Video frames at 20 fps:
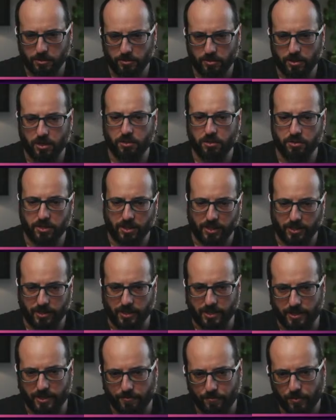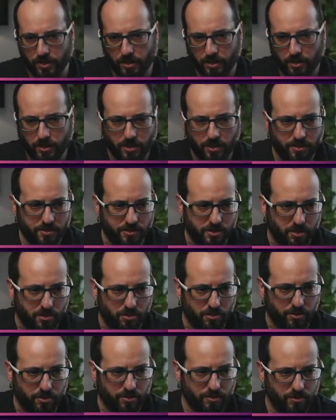Okay, got it.
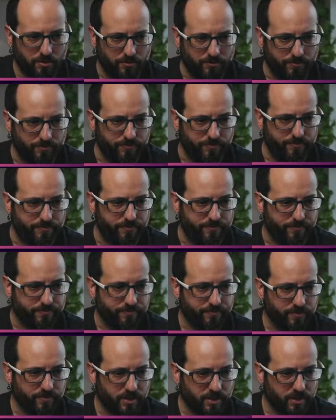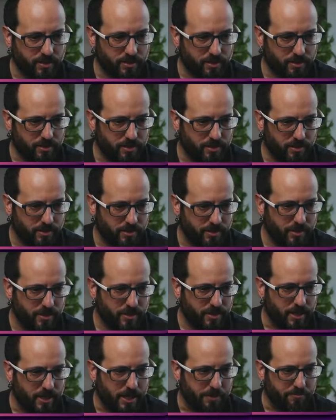So
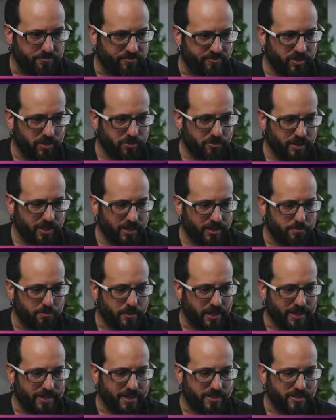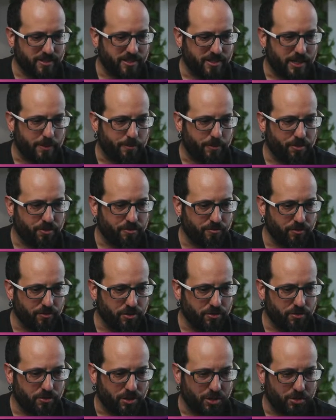I'm viewing my desktop
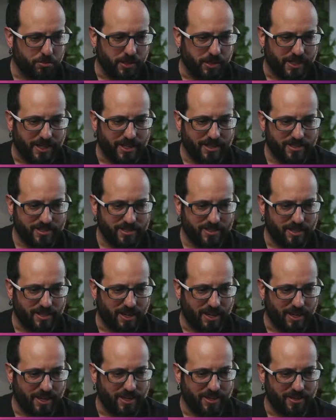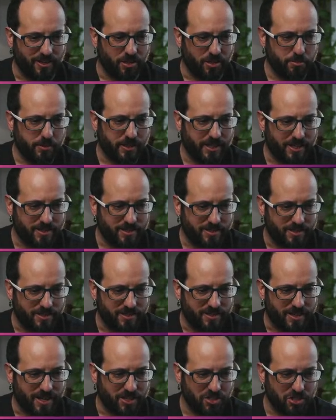through OBS, and OBS does
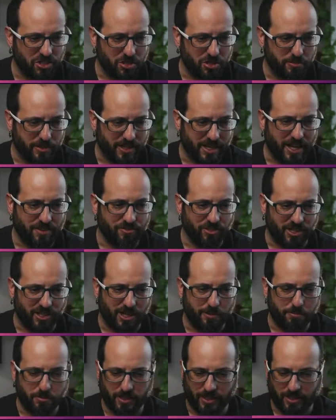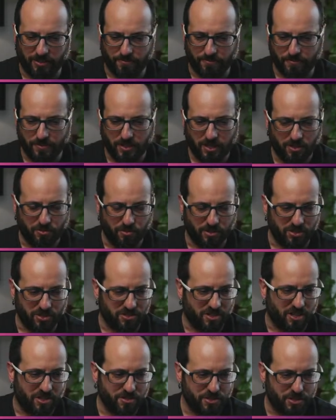not show me every update, which is
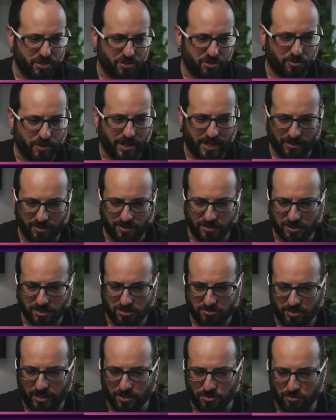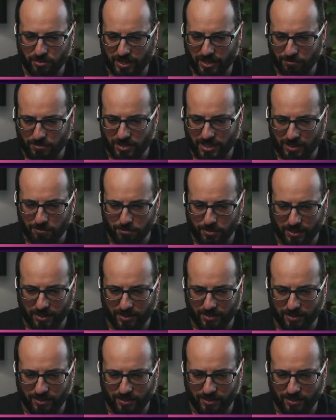also why it looks strange when I'm typing.